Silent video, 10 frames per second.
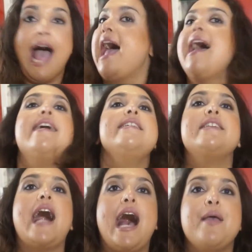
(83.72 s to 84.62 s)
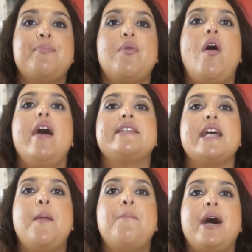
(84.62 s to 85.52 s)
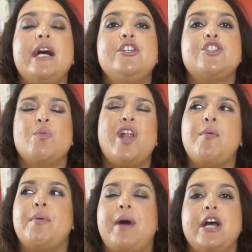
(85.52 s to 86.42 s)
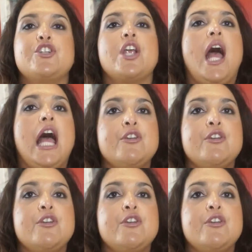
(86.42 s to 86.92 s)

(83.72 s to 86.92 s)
and I bought a bunch, well not a bunch,